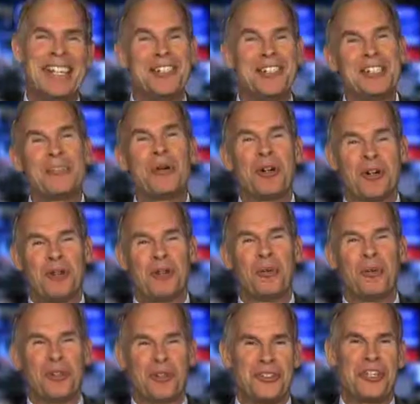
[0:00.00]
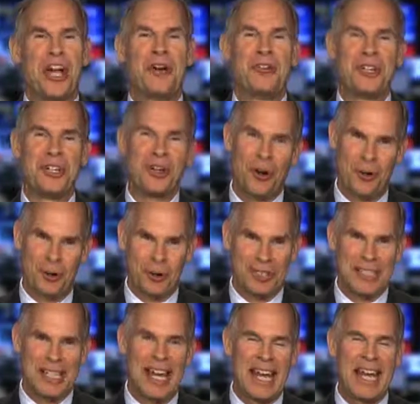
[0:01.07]
is what are the real Saudi goals?
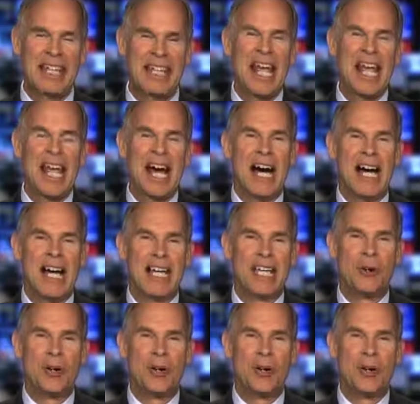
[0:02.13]
And uh, you know,